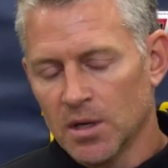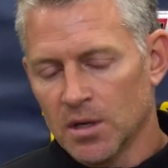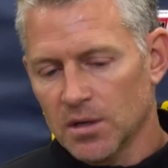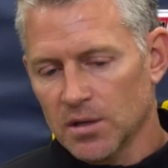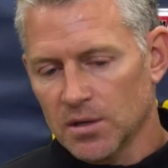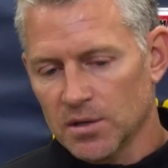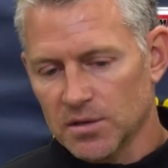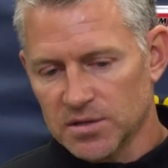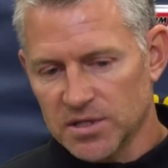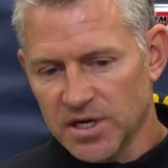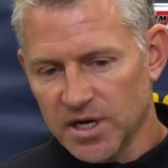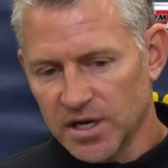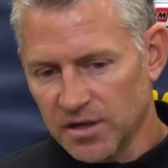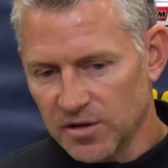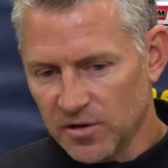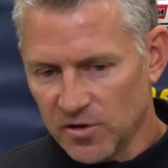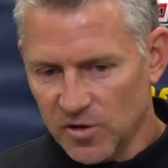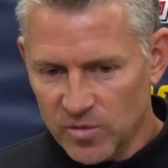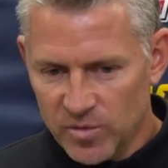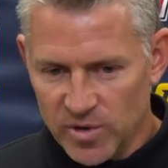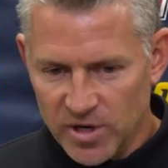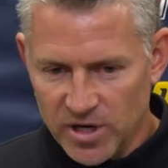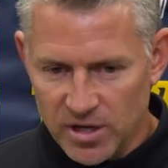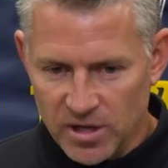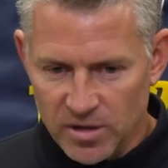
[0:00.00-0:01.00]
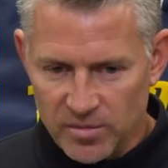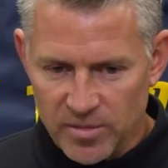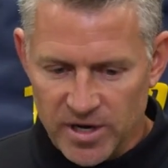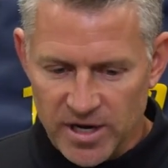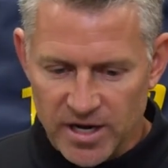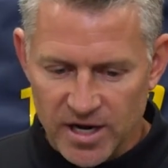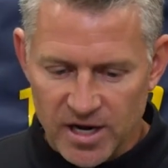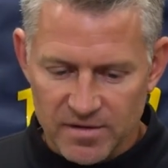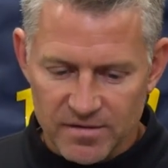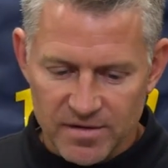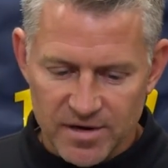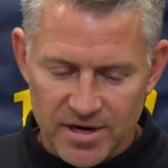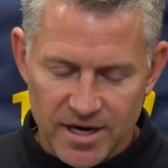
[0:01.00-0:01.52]
you know, taking the human element
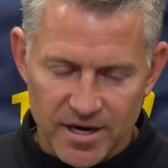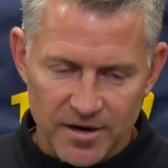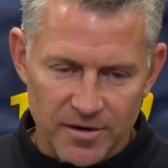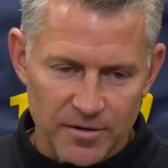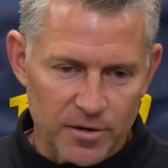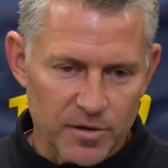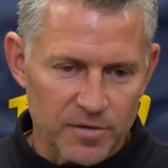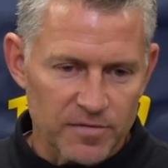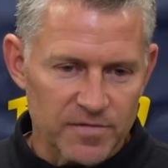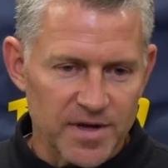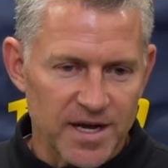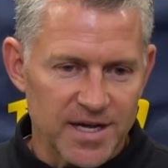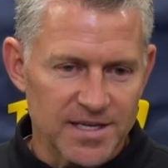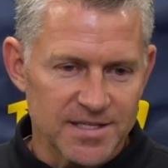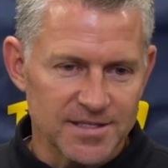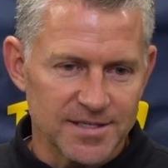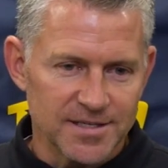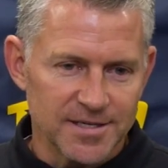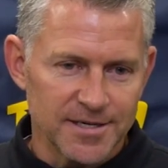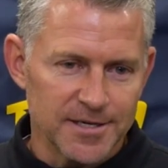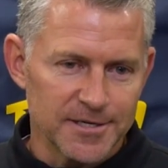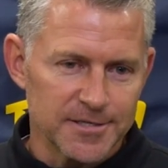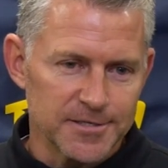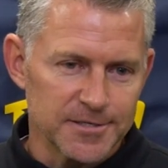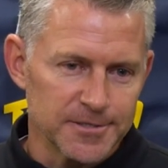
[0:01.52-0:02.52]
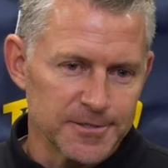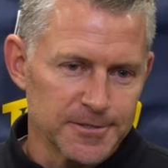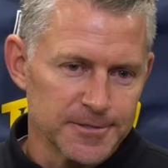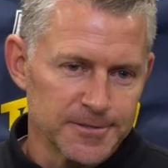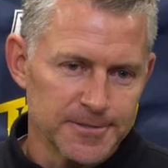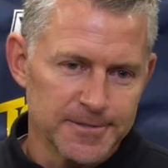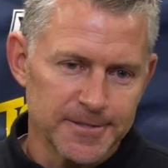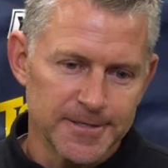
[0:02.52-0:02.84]
out of it, I don't know if that's the answer.